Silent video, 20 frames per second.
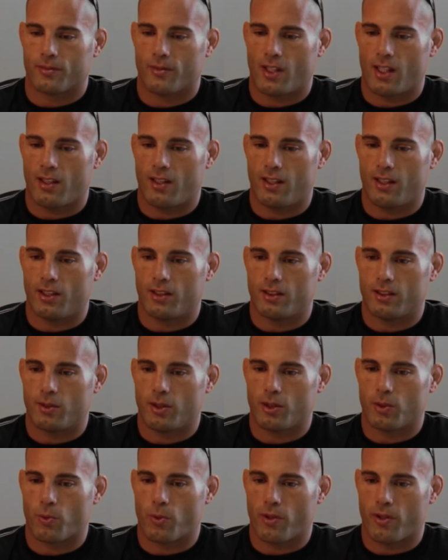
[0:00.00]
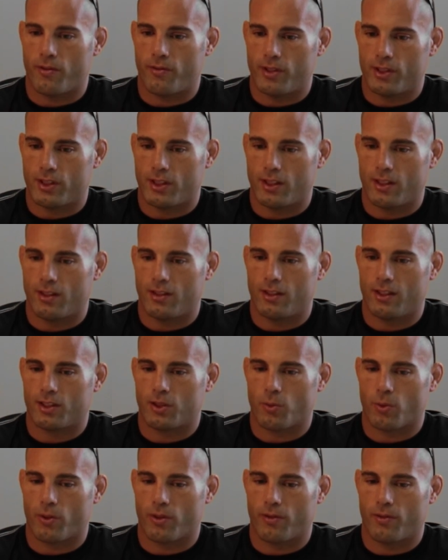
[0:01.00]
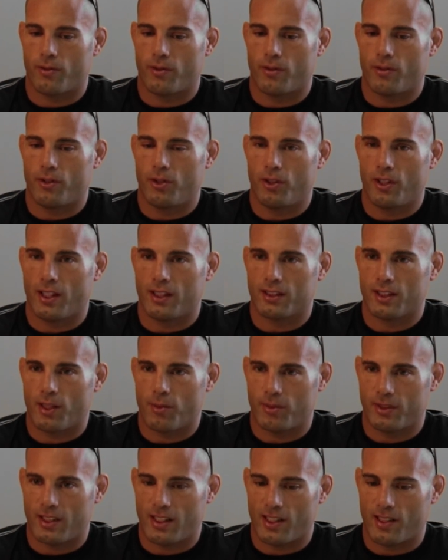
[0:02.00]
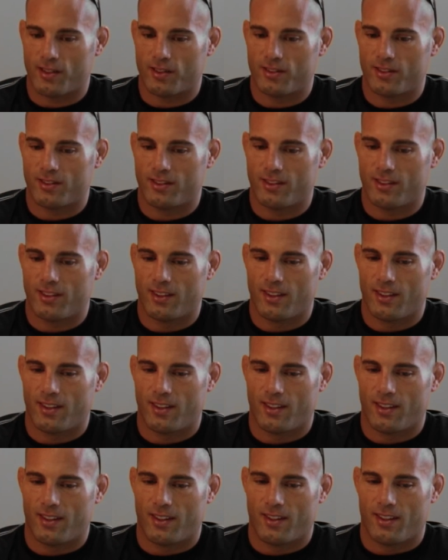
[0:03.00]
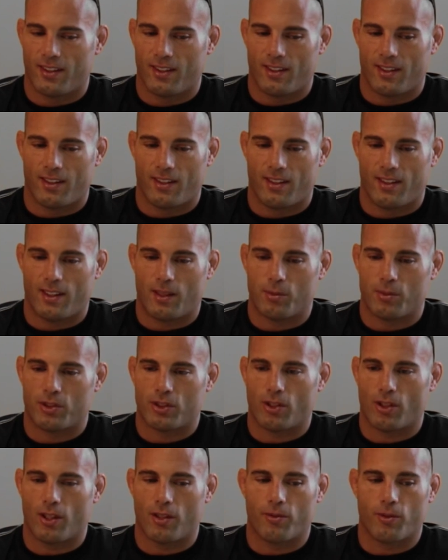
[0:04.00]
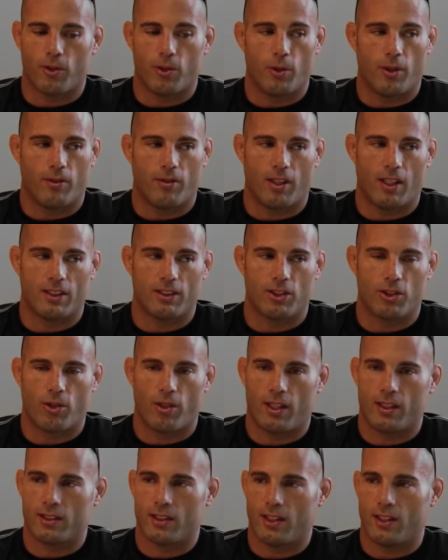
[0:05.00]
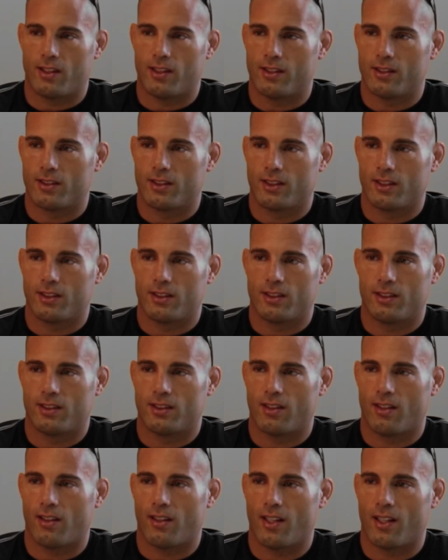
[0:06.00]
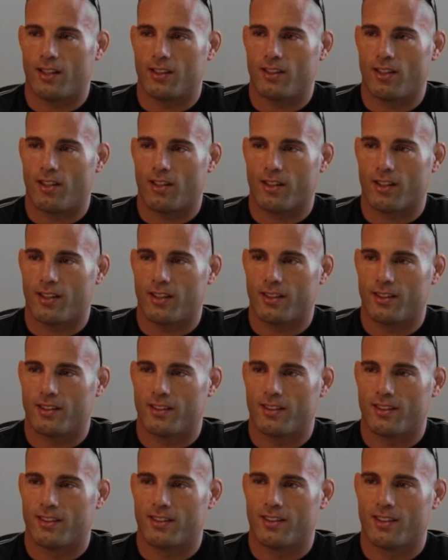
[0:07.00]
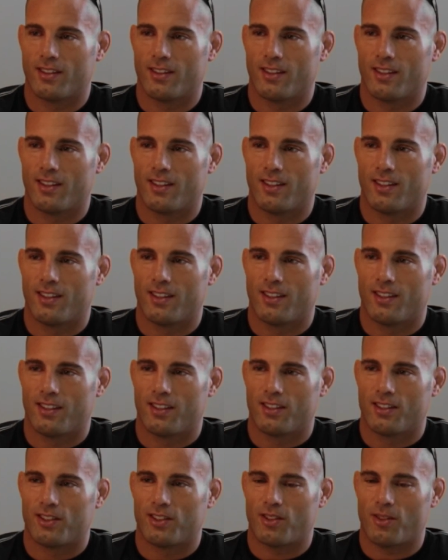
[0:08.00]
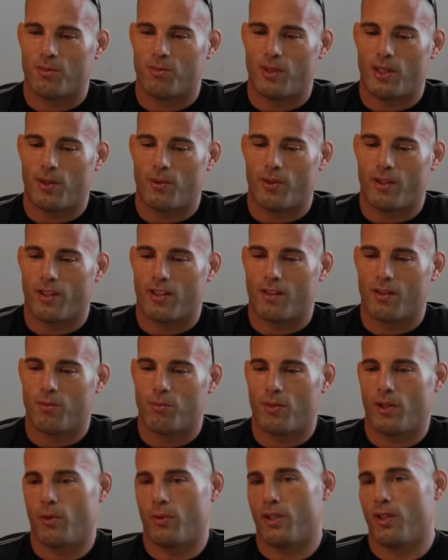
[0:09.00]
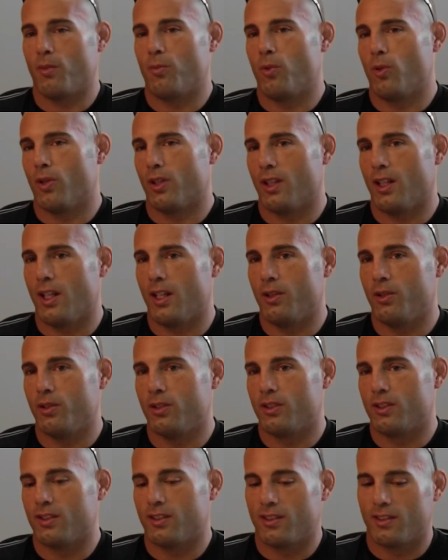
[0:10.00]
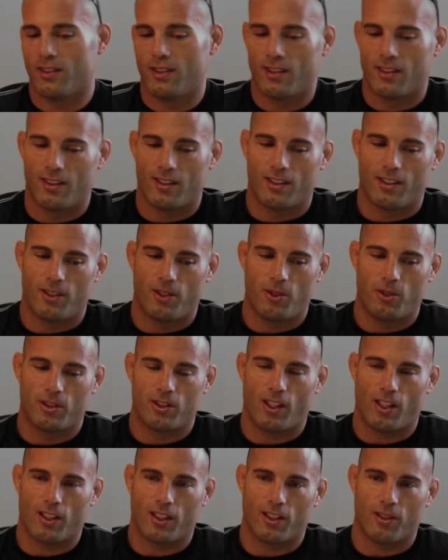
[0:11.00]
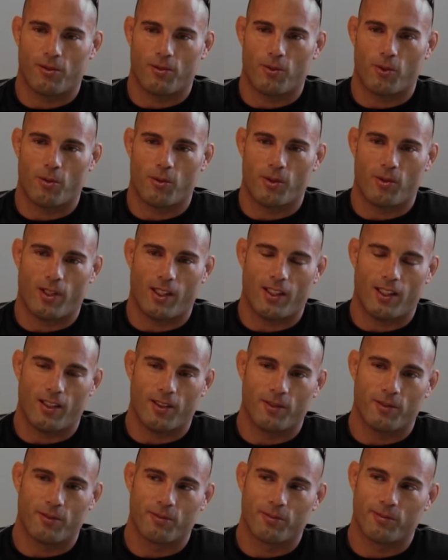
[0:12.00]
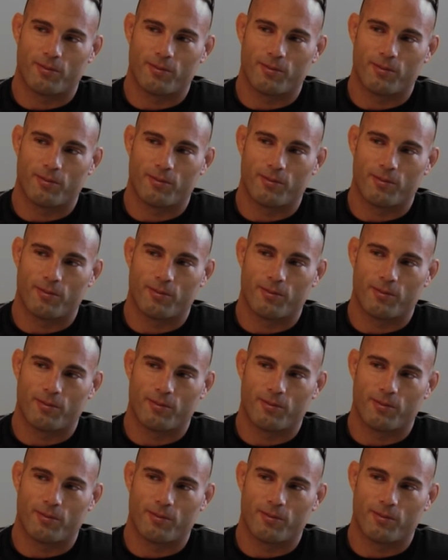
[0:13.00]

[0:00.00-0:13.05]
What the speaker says: I think it's worth the visit. It's worth you guys coming down. And I'm sorry for whoever has to translate this because this is a lot of talking. So bear with the poor guy who's talking for me right now.